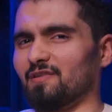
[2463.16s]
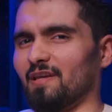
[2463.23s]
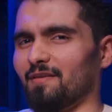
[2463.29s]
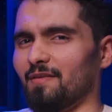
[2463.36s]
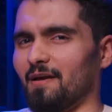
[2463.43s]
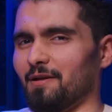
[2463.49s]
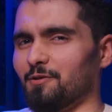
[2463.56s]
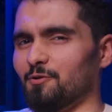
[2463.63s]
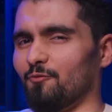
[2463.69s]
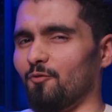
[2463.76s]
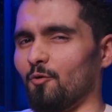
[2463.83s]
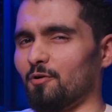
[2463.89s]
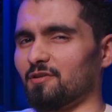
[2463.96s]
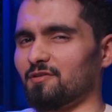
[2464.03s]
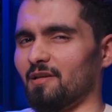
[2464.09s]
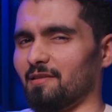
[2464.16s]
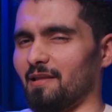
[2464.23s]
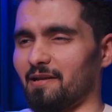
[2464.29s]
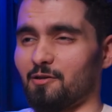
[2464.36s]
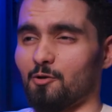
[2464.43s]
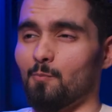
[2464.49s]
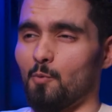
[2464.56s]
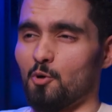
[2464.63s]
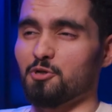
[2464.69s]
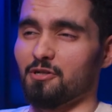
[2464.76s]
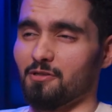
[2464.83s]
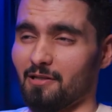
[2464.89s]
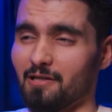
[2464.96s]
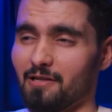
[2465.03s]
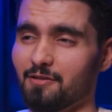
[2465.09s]
you say that you focus on like
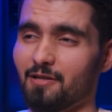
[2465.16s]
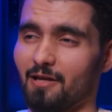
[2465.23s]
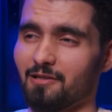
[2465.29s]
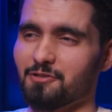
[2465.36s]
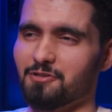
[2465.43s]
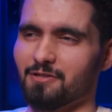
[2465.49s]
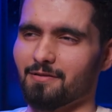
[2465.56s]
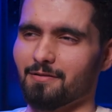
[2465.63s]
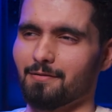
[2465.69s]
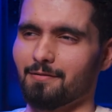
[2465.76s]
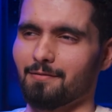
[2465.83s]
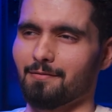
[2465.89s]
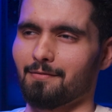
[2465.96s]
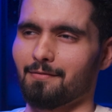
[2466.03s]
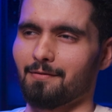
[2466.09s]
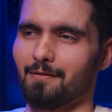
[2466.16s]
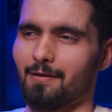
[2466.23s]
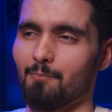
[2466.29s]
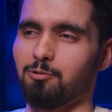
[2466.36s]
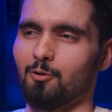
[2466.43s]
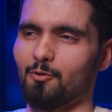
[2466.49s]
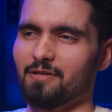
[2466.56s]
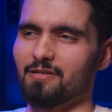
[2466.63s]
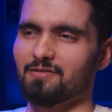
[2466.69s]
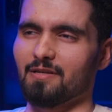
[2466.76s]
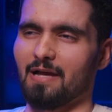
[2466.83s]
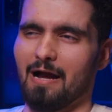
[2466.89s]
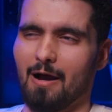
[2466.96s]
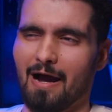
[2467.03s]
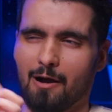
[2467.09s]
emotionally intelligent employees,
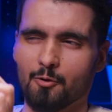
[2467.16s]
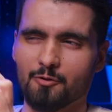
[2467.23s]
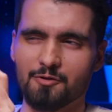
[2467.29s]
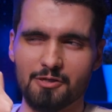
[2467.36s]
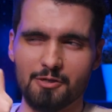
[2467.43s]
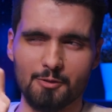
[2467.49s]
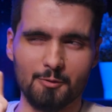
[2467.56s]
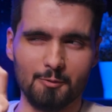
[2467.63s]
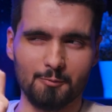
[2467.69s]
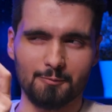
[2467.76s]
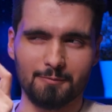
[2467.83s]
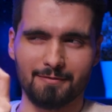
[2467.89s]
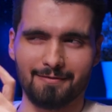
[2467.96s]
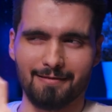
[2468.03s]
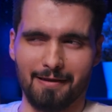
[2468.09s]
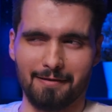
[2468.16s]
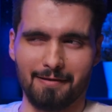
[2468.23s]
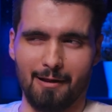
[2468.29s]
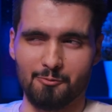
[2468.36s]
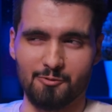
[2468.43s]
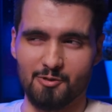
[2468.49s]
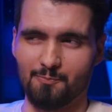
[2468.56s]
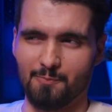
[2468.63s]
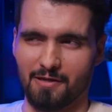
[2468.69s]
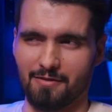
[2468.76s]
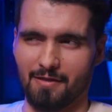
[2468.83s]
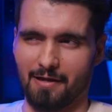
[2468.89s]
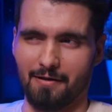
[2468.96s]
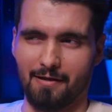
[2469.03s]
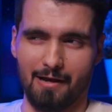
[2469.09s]
how do you pick
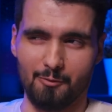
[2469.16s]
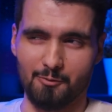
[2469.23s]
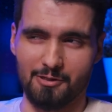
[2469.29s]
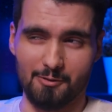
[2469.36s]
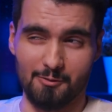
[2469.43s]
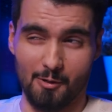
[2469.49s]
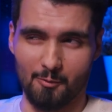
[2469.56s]
that? How do you